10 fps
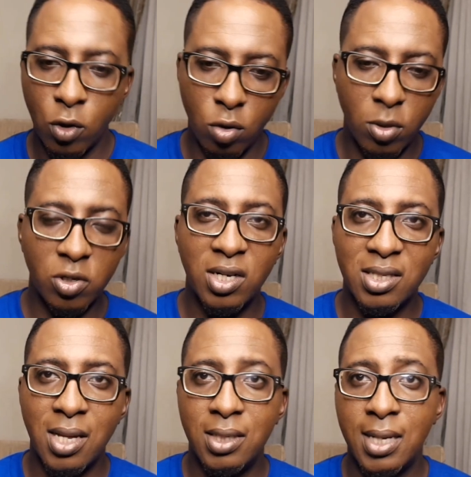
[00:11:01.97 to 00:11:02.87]
You must
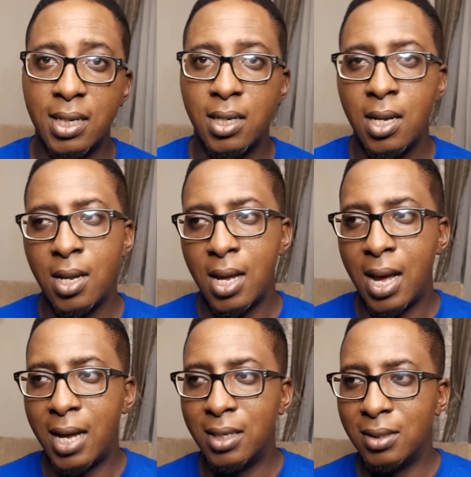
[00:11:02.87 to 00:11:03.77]
understand that
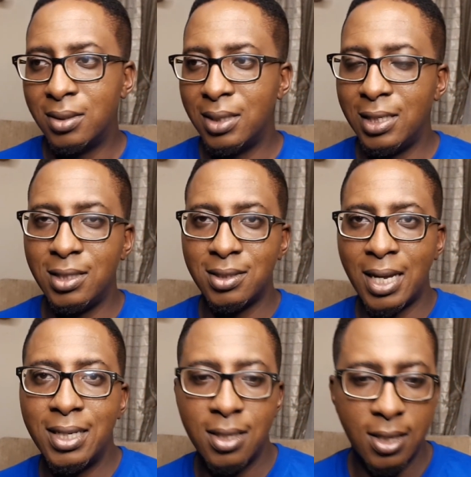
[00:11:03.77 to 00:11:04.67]
as a
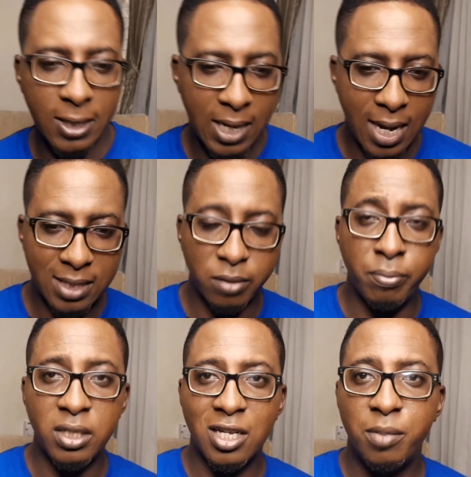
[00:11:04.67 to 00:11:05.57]
designer, as a
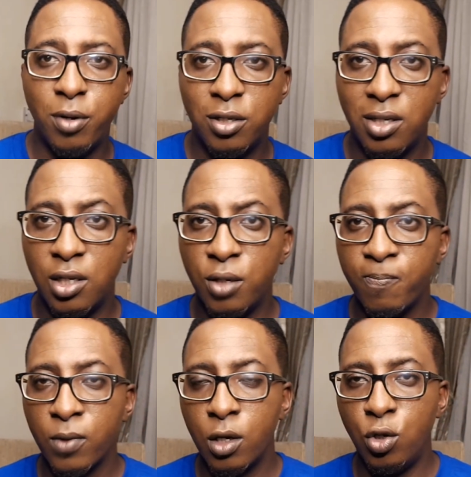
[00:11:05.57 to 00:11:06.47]
business person,
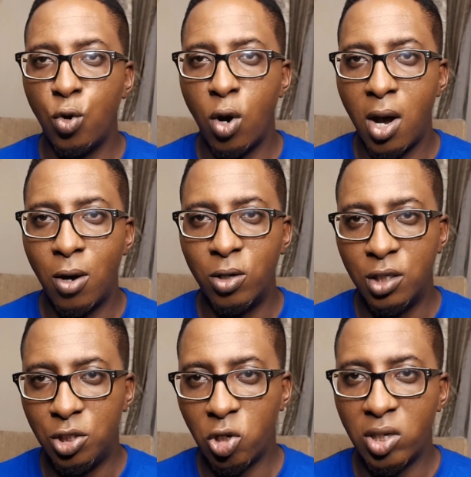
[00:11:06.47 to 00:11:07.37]
you are on
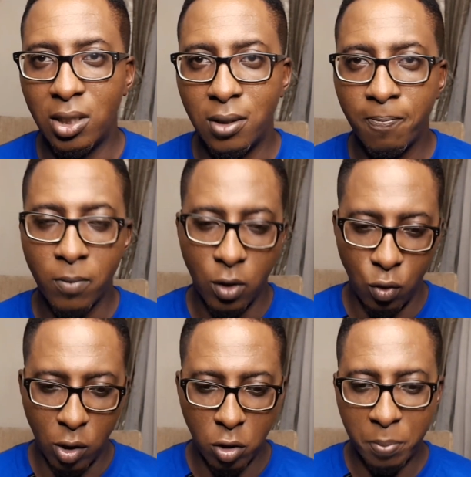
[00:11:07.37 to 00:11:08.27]
a journey.
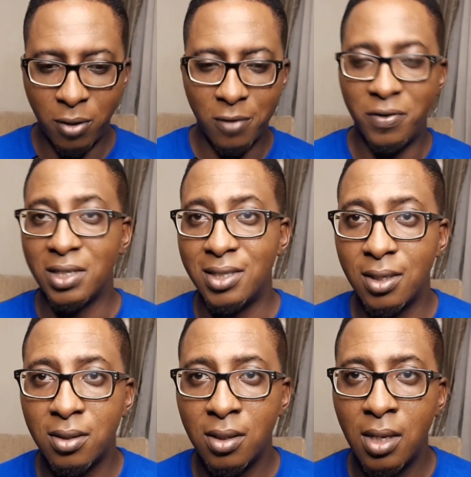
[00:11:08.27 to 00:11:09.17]
You're not perfect
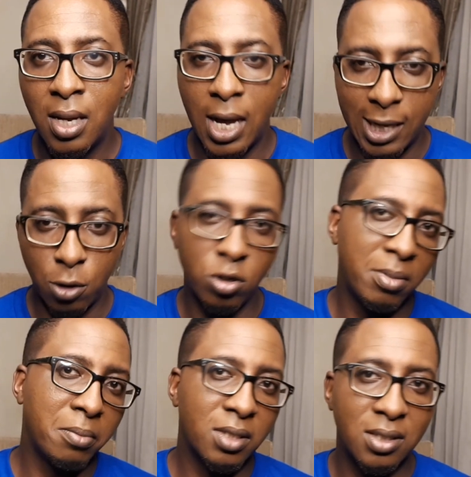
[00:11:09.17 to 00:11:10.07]
yet, and you're going to
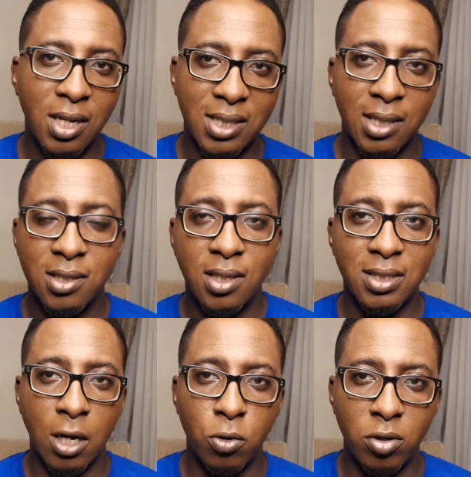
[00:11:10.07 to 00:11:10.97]
make mistakes, and these
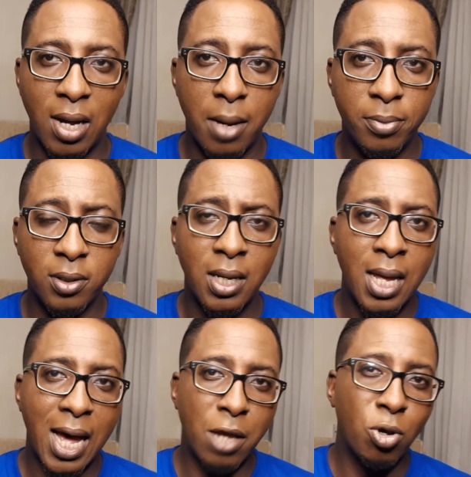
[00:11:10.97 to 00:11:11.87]
things are going to happen.
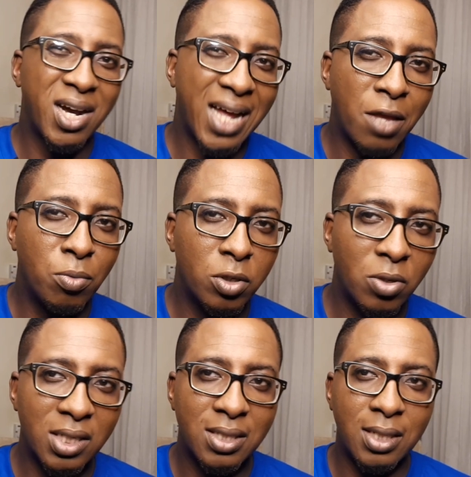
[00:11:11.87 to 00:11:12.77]
And you must
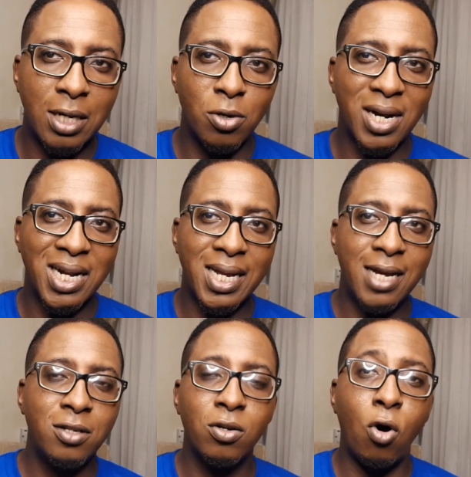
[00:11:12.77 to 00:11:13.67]
understand that your
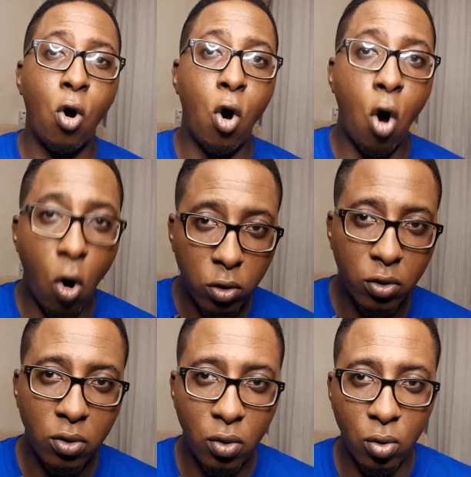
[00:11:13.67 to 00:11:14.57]
client
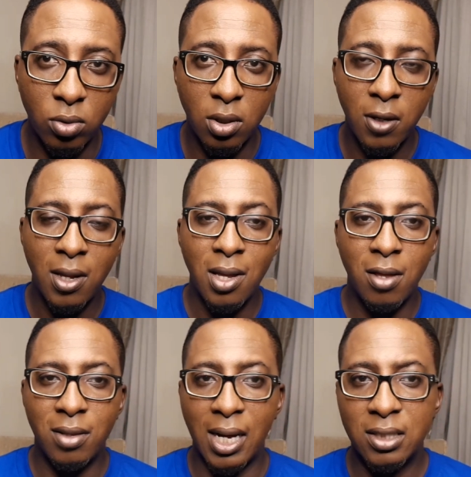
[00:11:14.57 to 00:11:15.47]
also knows
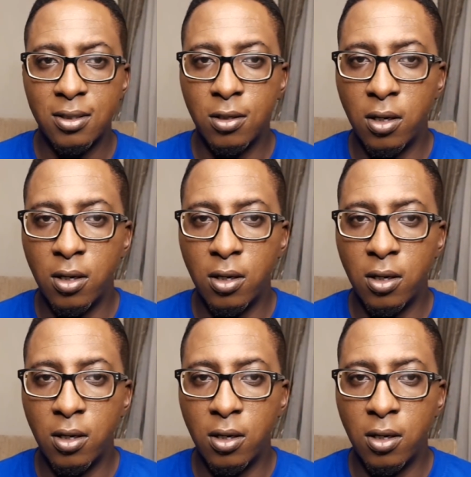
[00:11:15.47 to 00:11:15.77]
that